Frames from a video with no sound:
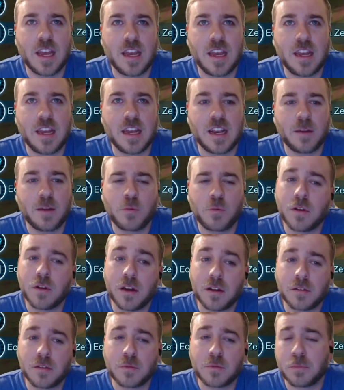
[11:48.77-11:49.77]
I'm going
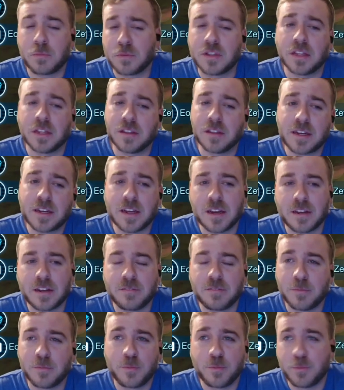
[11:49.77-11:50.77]
to pretend like I
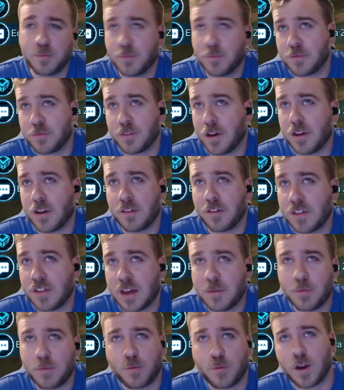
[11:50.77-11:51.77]
thought of
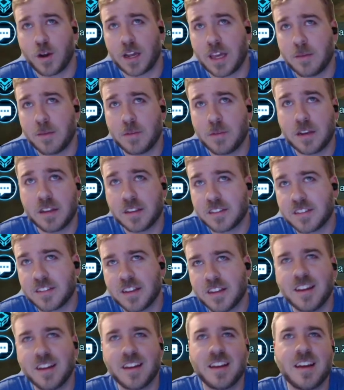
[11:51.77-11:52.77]
that before I came into this.
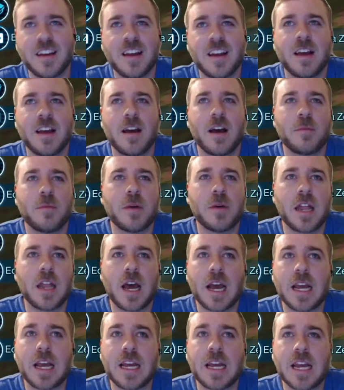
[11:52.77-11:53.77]
But
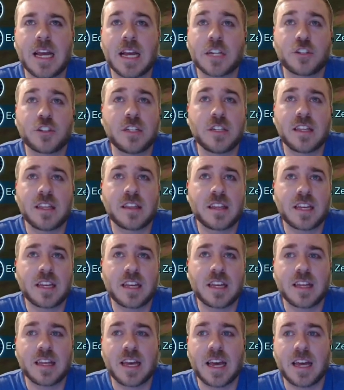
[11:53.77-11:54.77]
I actually didn't think
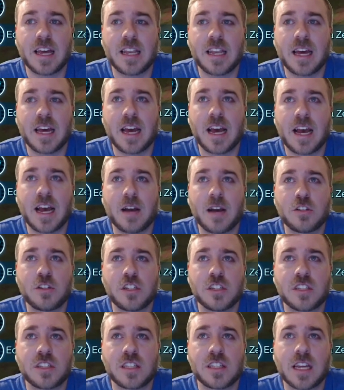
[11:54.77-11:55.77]
of that. I was
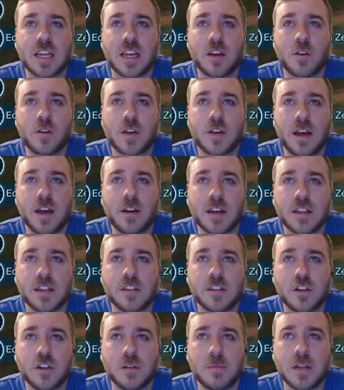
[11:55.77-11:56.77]
just thinking, okay, I'll get the
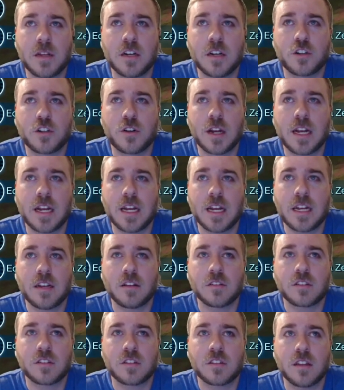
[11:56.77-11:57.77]
turn meter train, I'll
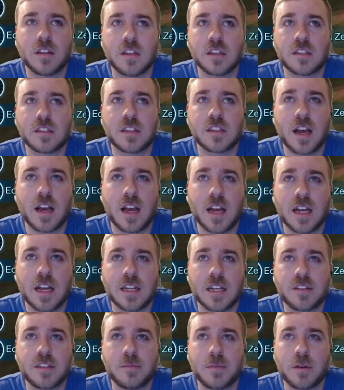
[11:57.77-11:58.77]
stun his
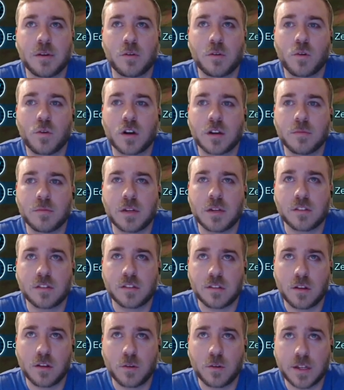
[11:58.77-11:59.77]
sides, and be able to work him down
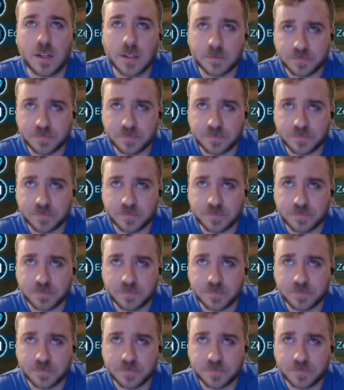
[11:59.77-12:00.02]
slowly.